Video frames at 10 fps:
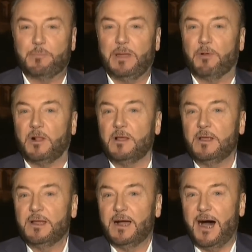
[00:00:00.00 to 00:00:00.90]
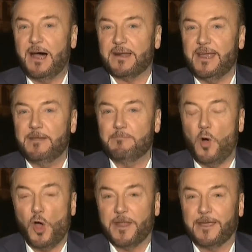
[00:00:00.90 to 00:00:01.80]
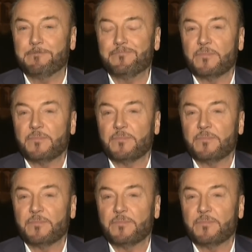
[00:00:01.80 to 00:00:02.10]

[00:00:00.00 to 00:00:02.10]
people are in mourning.